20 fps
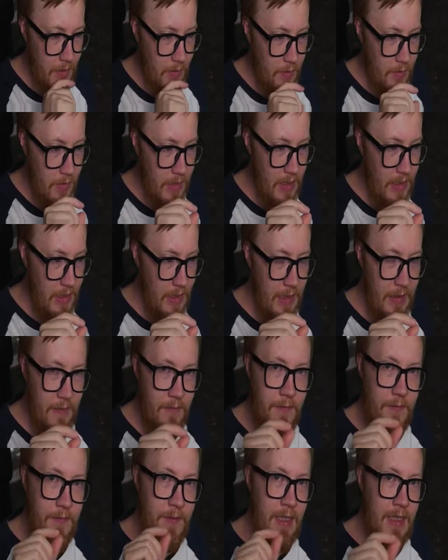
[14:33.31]
really
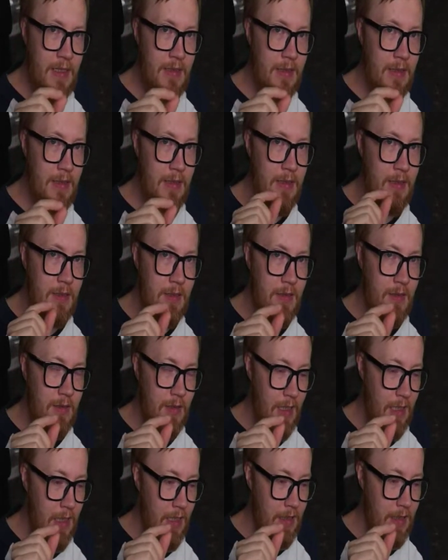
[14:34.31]
thin
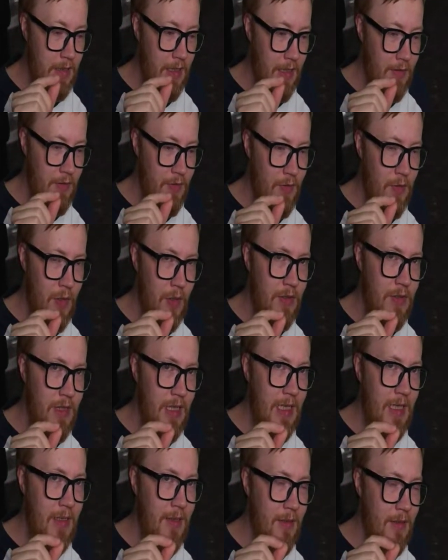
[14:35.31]
and
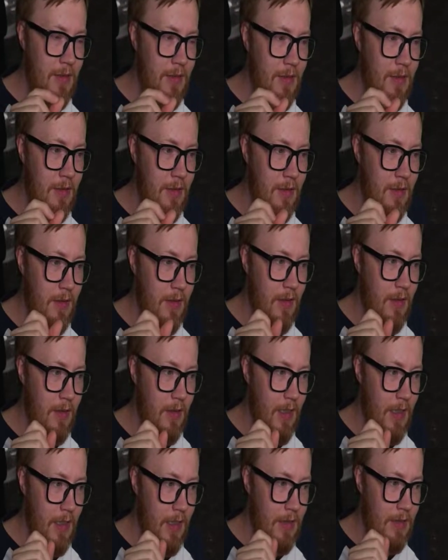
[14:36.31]
runny,
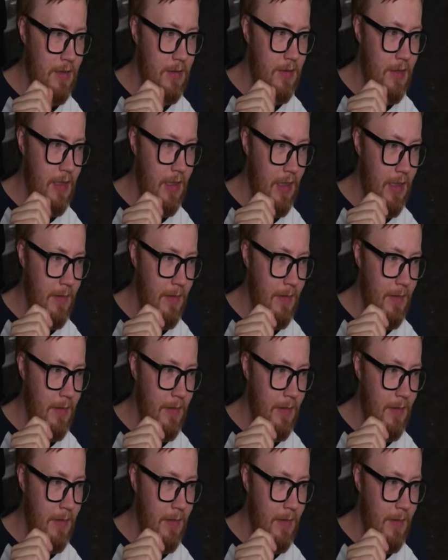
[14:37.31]
and